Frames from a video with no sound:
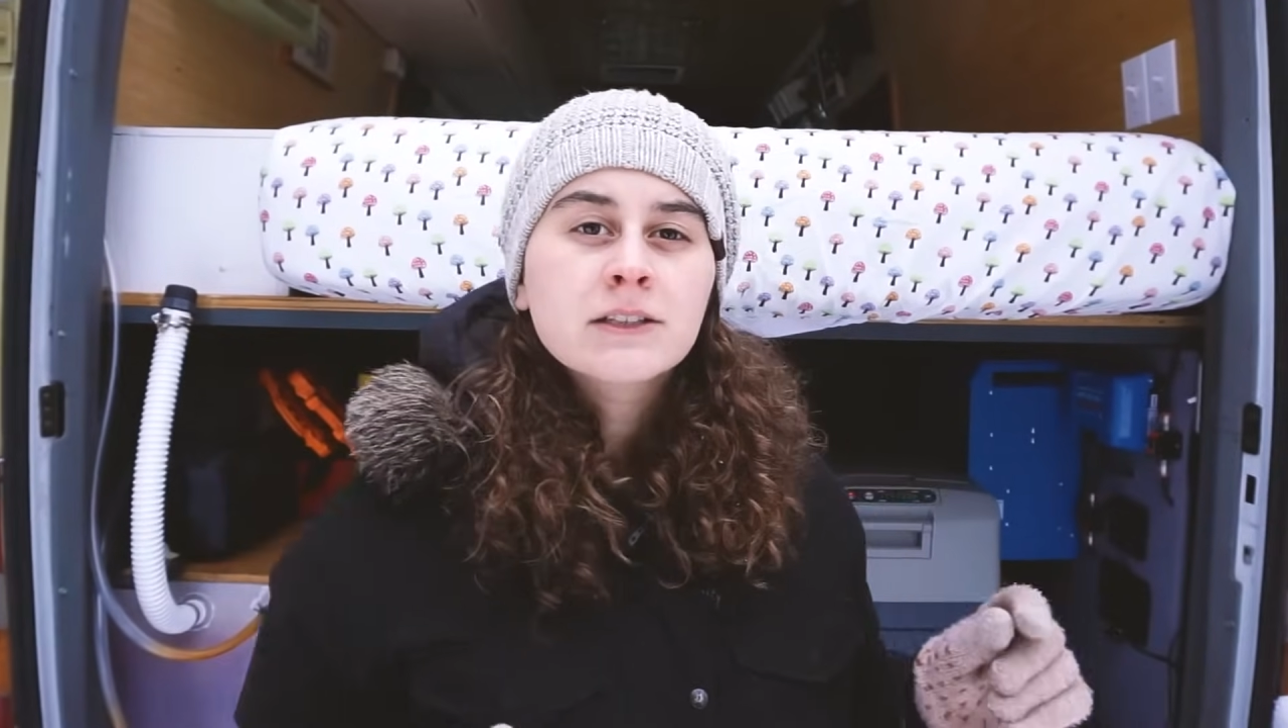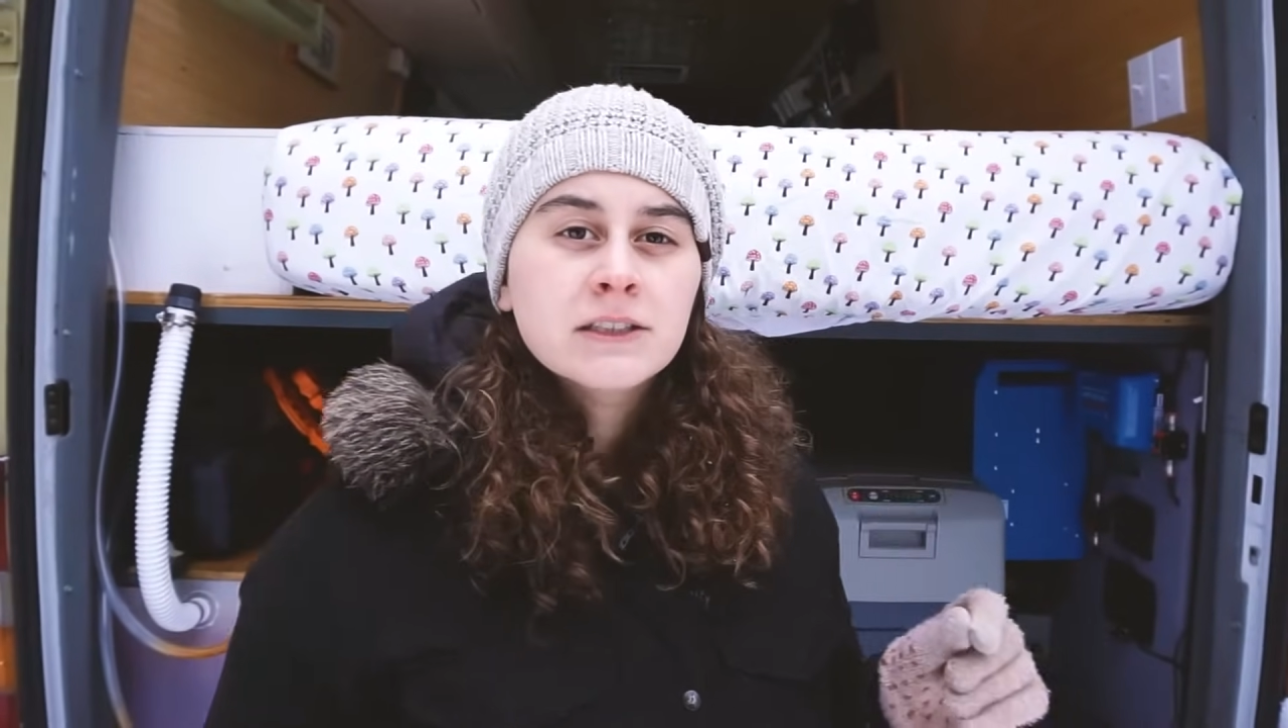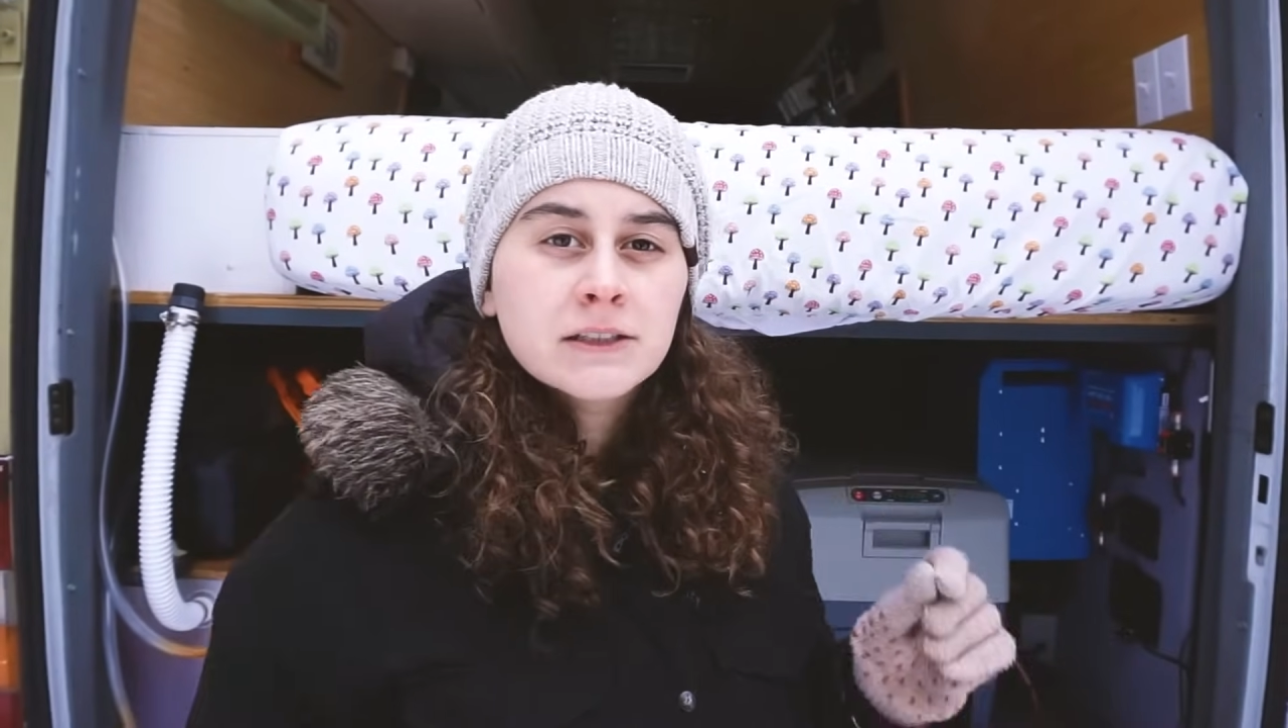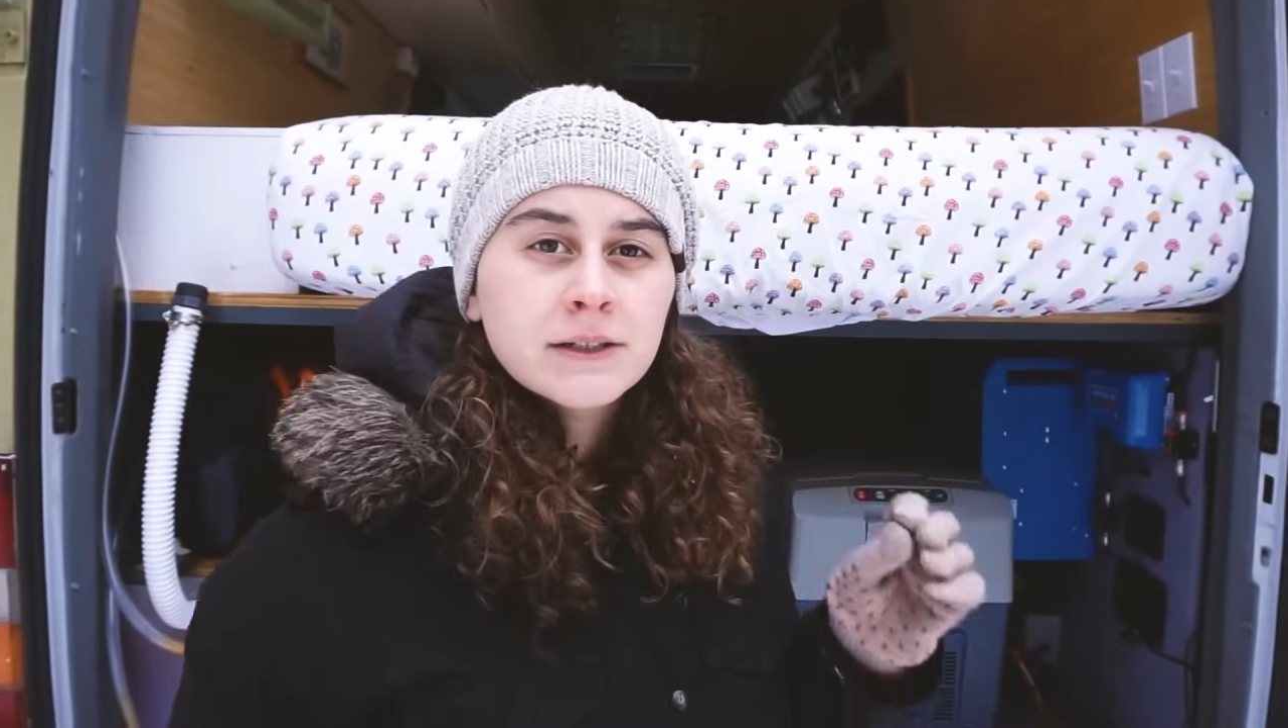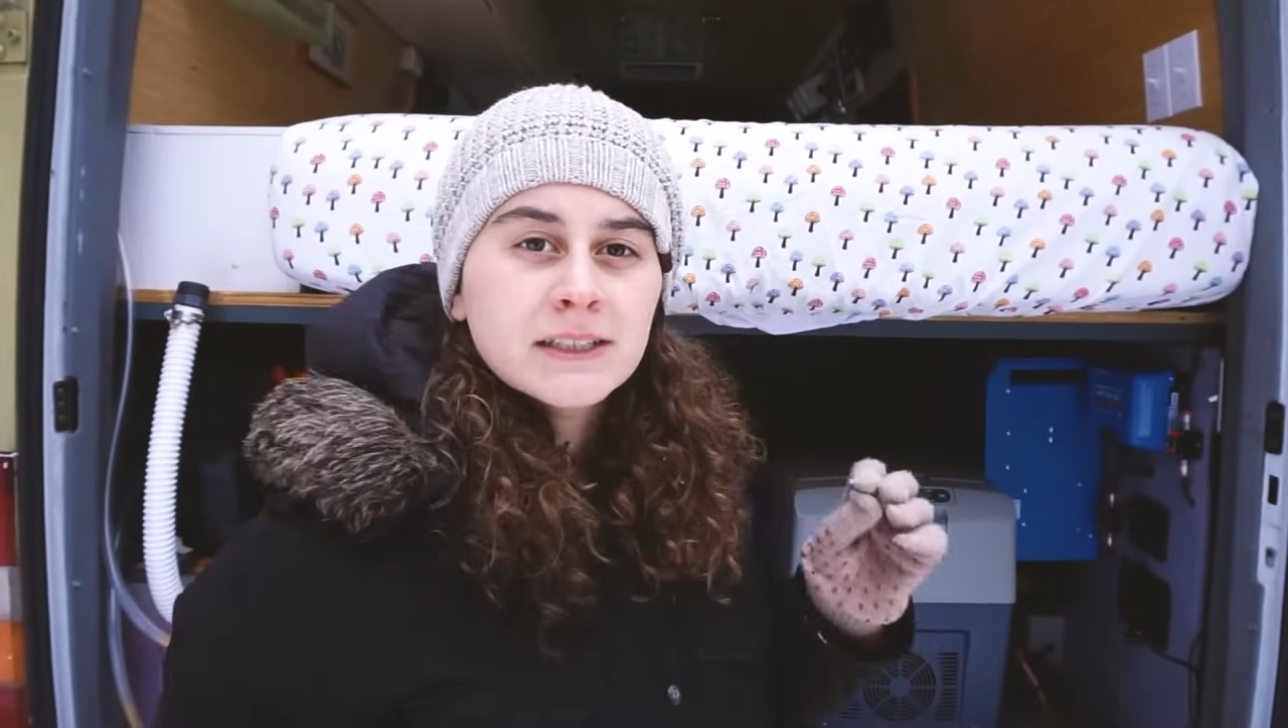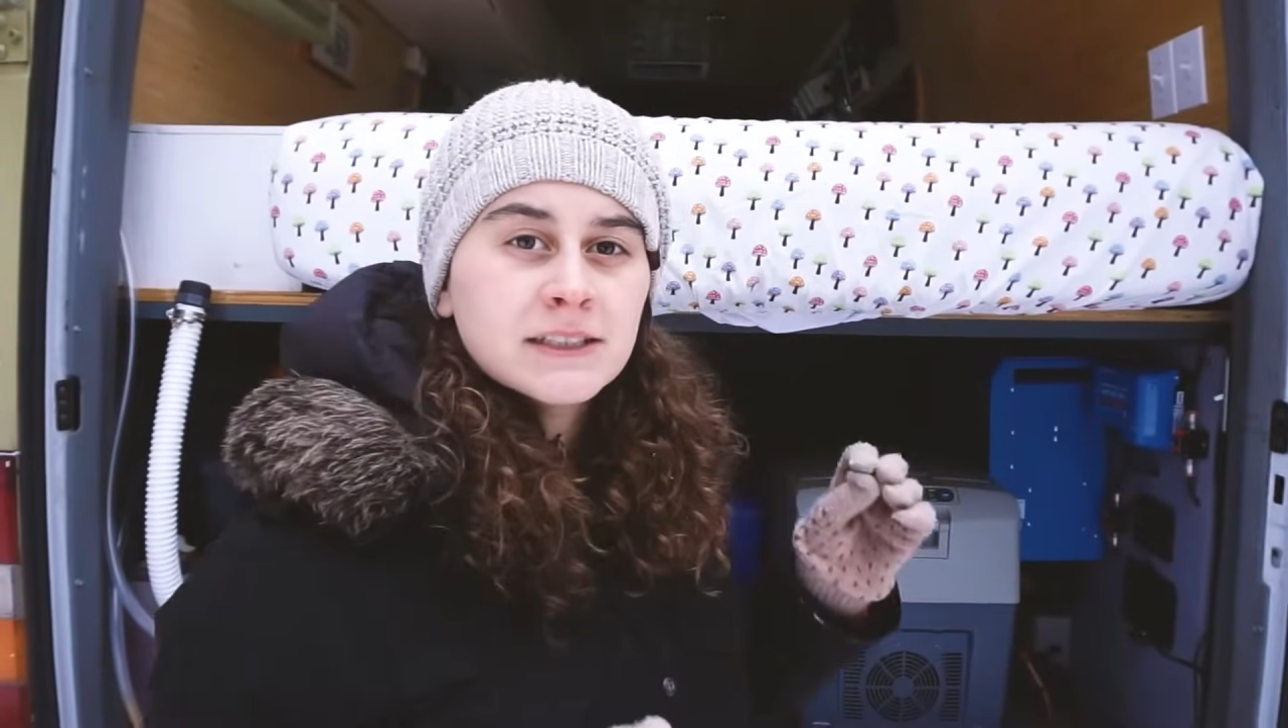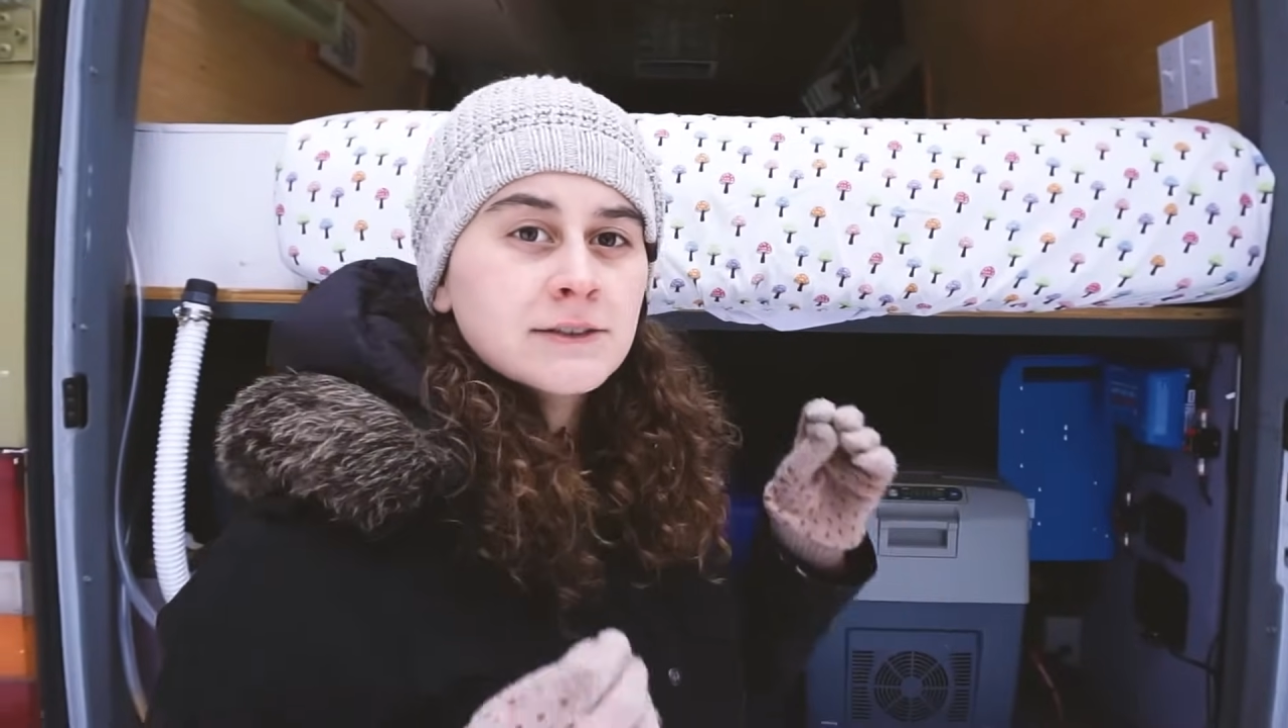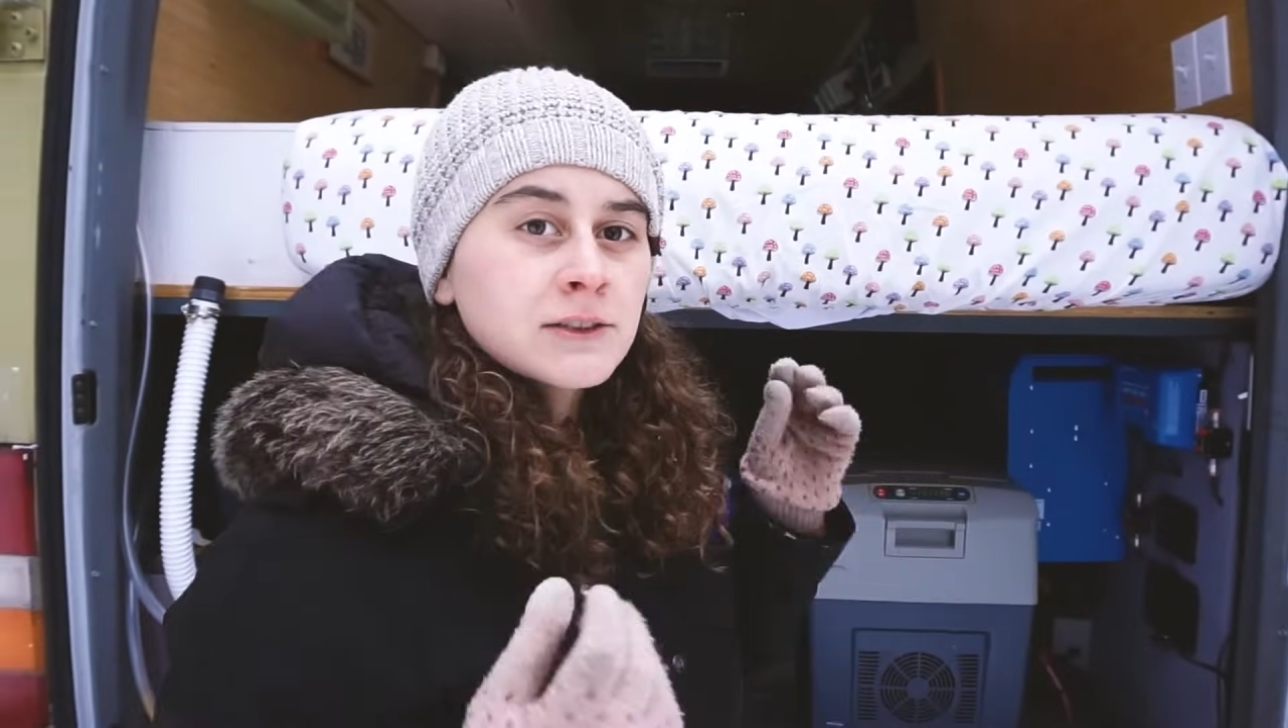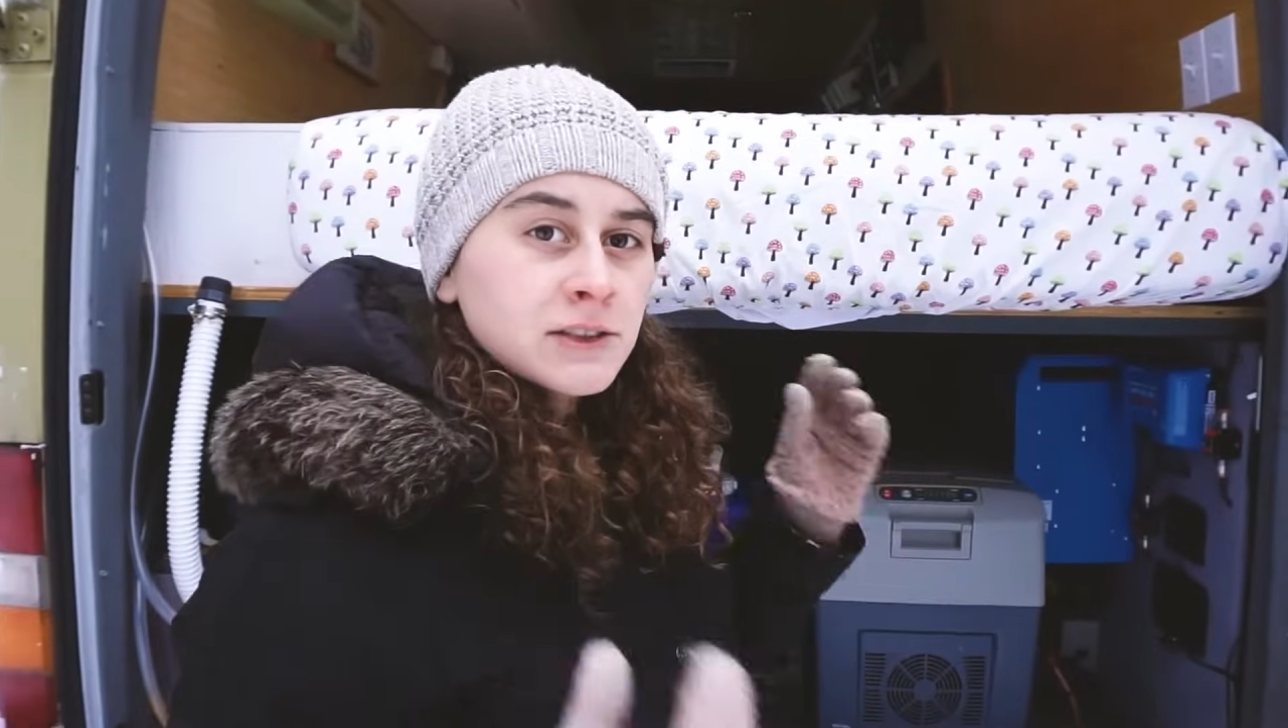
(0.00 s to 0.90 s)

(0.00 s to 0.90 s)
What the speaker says: can do is use